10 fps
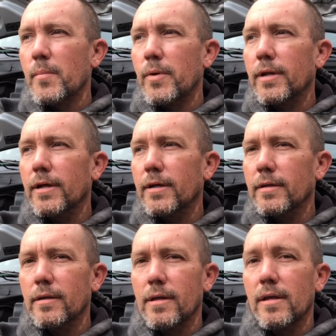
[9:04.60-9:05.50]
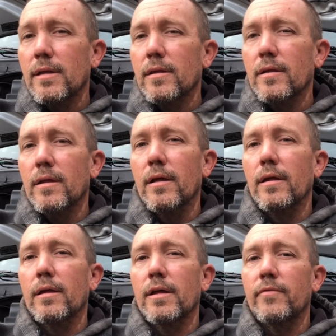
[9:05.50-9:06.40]
But uh,
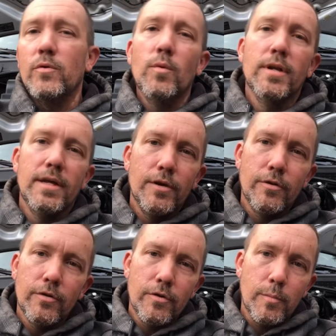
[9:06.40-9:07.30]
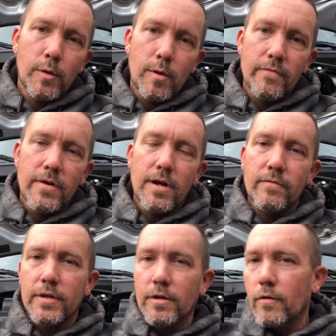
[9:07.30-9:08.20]
if you want to hear your blow-off
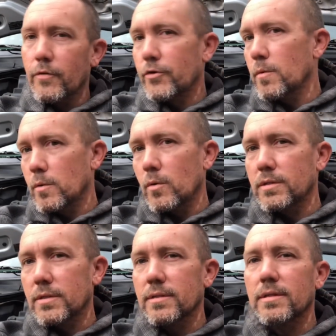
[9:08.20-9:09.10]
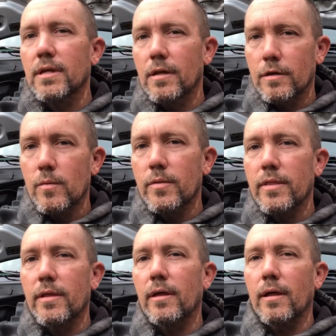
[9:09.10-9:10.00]
valve and hear all the turbo noises, go with
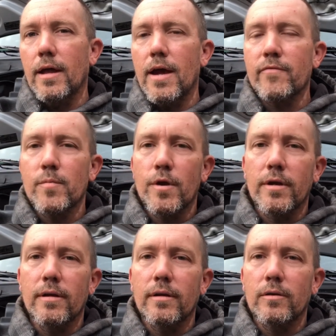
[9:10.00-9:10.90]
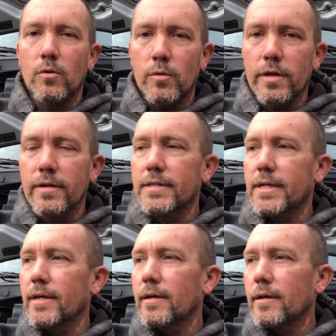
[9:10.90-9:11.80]
the aftermarket cold air
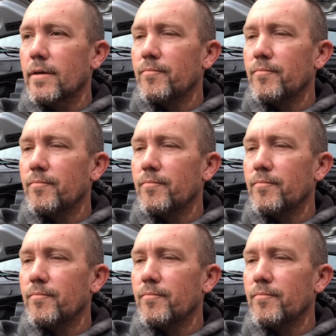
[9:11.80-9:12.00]
intake.